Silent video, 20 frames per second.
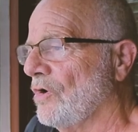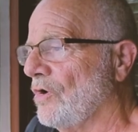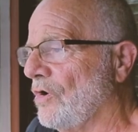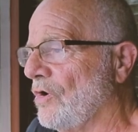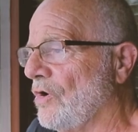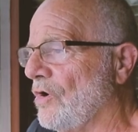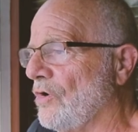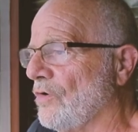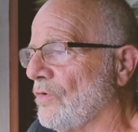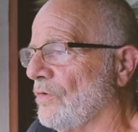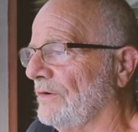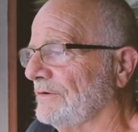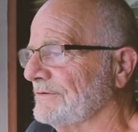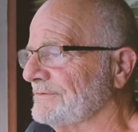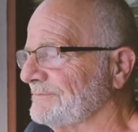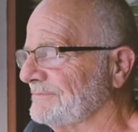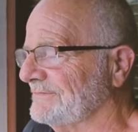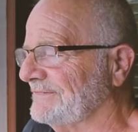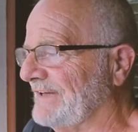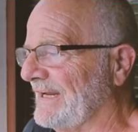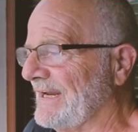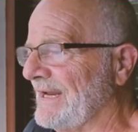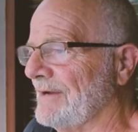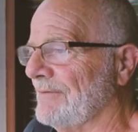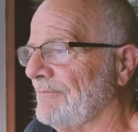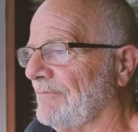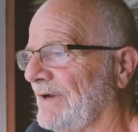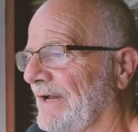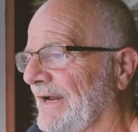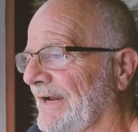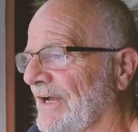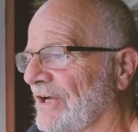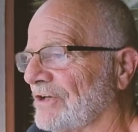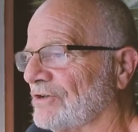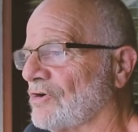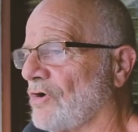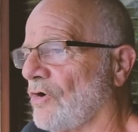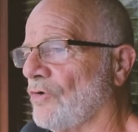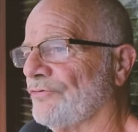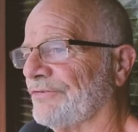oh, damn, I got
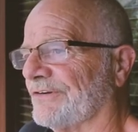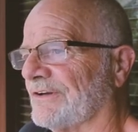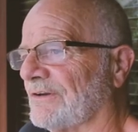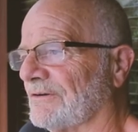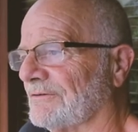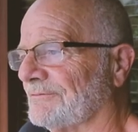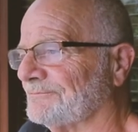COVID.